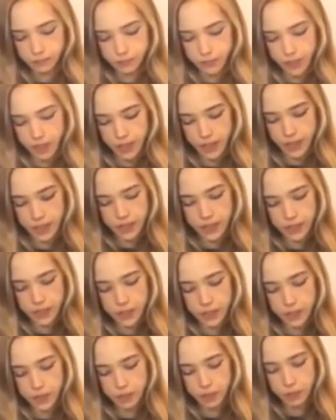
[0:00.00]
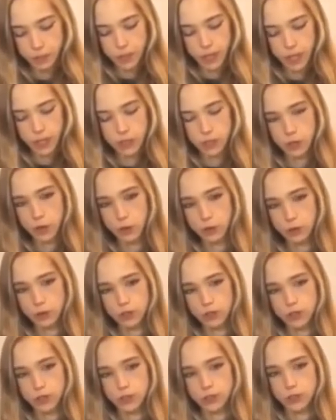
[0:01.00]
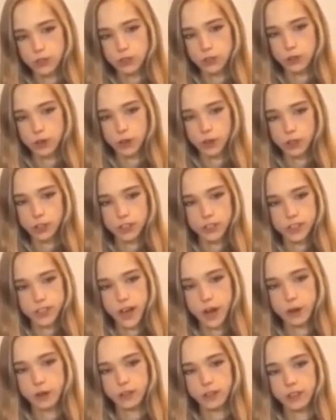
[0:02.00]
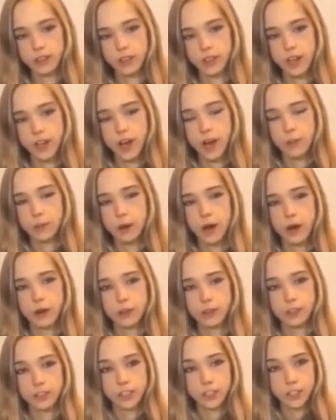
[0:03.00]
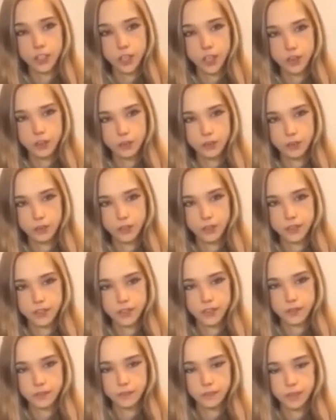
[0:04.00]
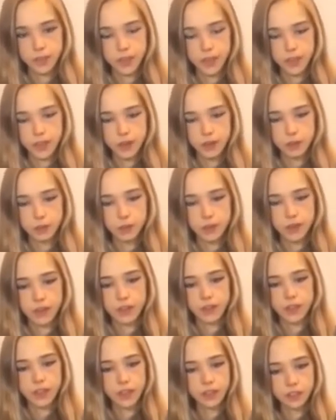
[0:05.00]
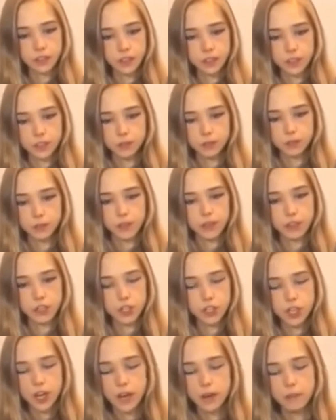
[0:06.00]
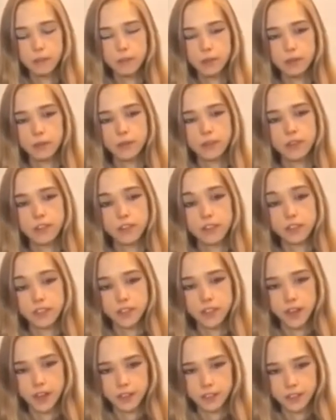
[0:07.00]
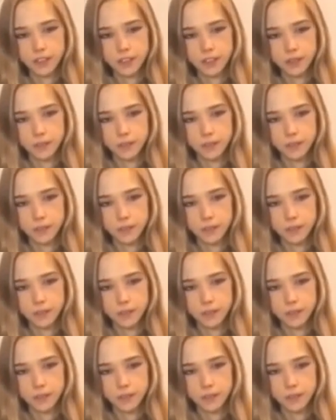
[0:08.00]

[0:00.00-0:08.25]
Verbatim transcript: And we are told to look down upon our achievements with guilt, with shame, and with disgust,